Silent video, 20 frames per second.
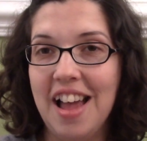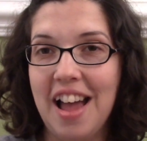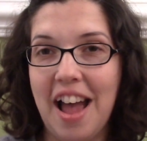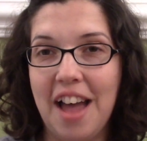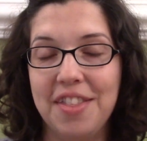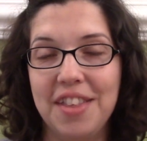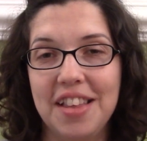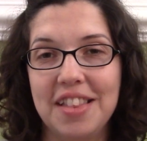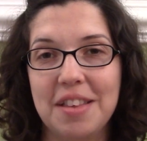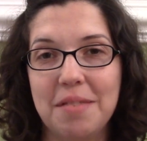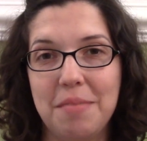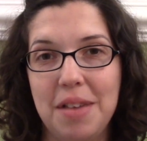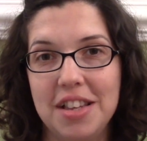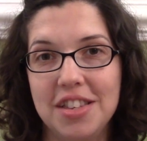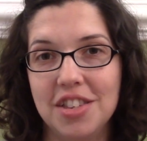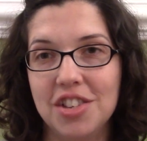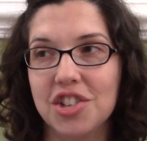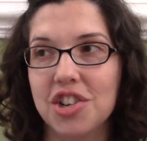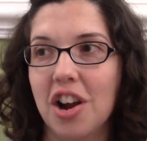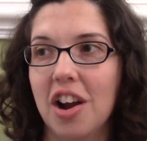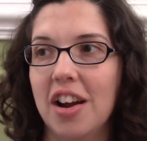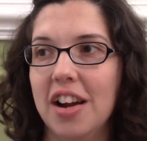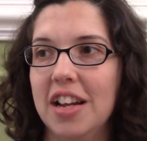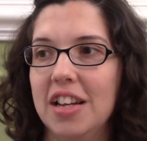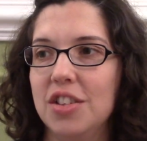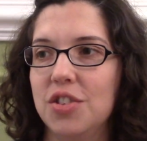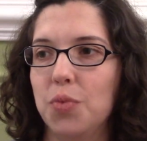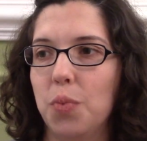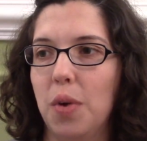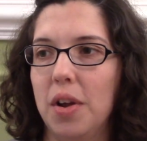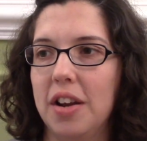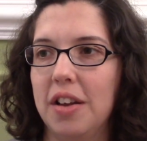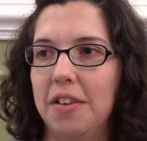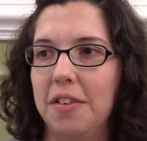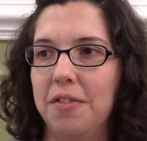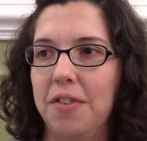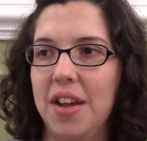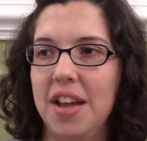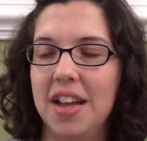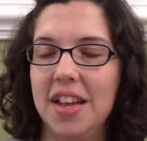I think the mason jar is one
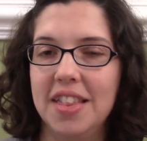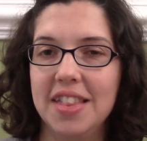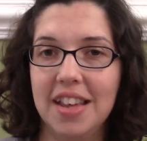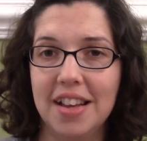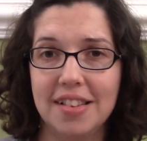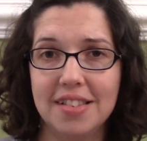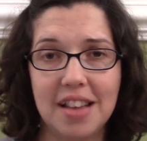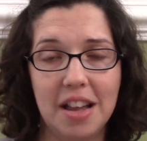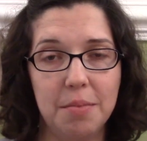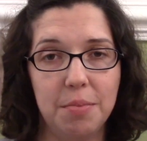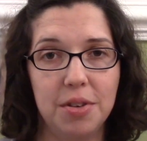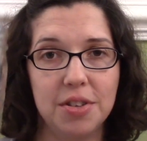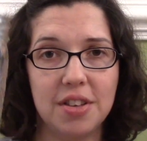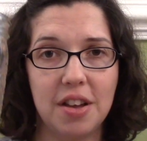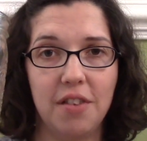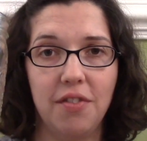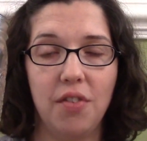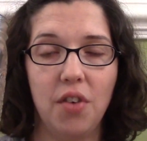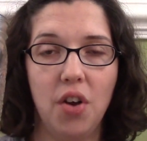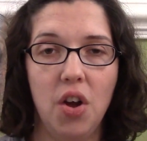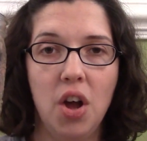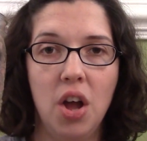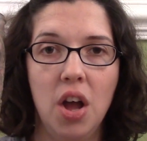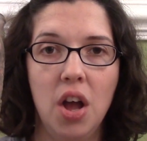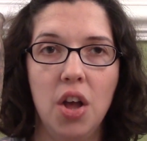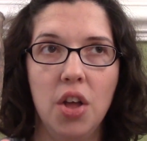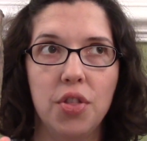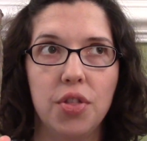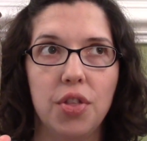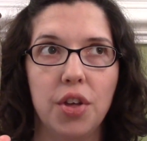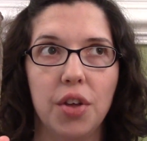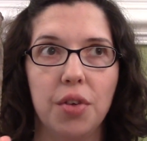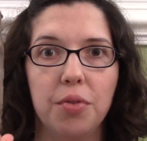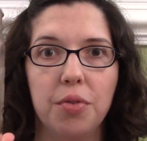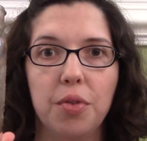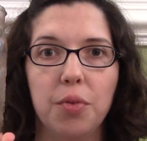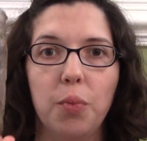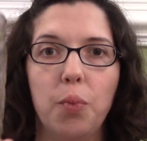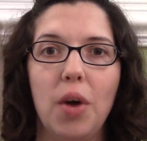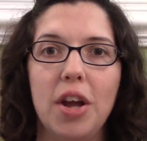of the examples of
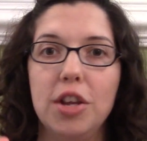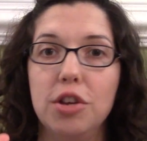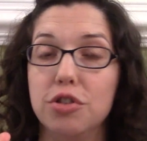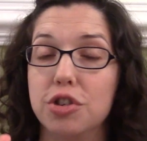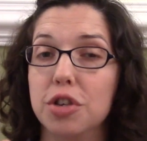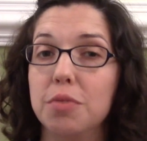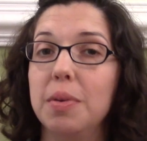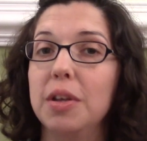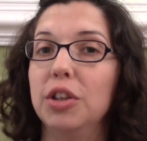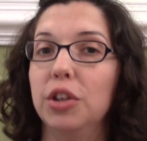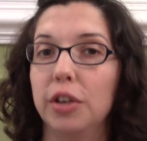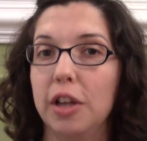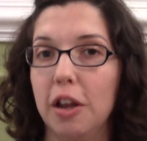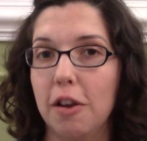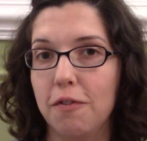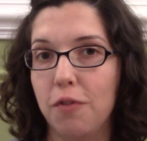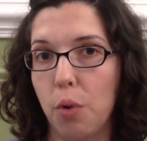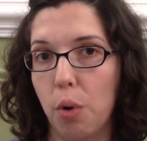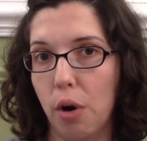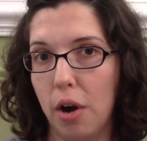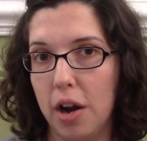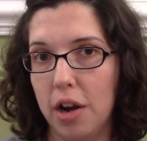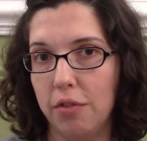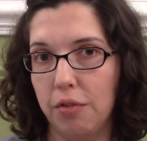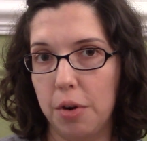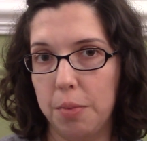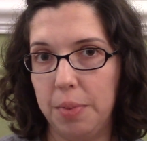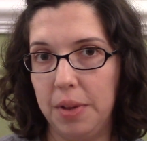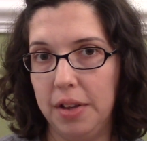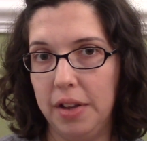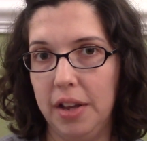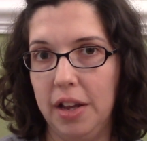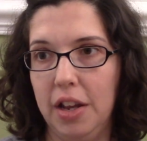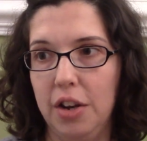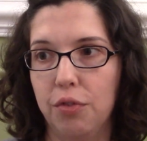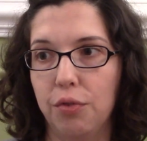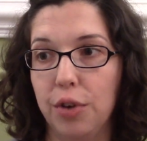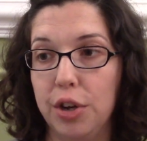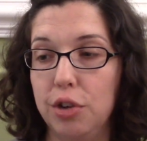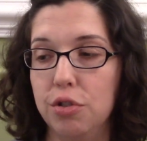what you should be looking for in
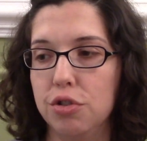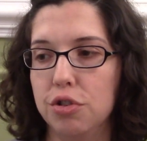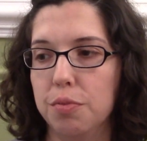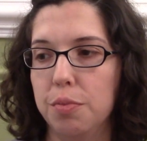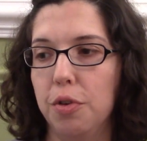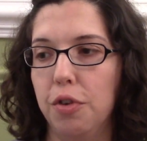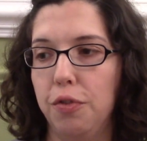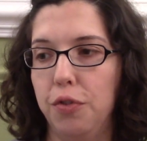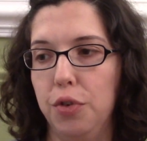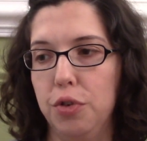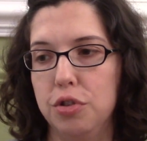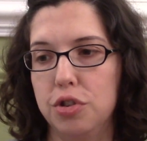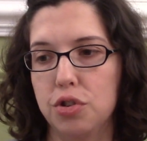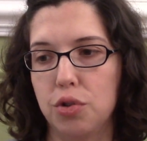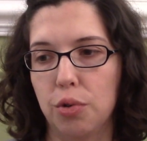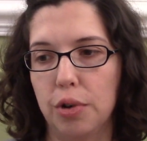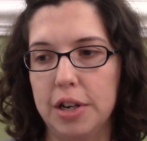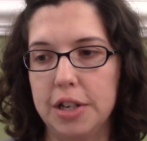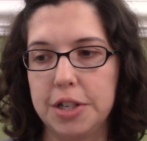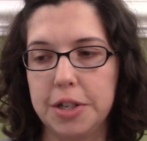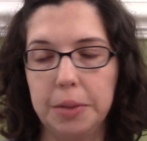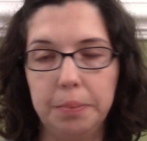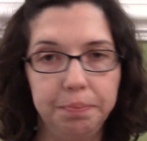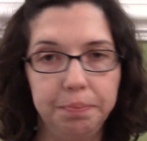reusable food storage.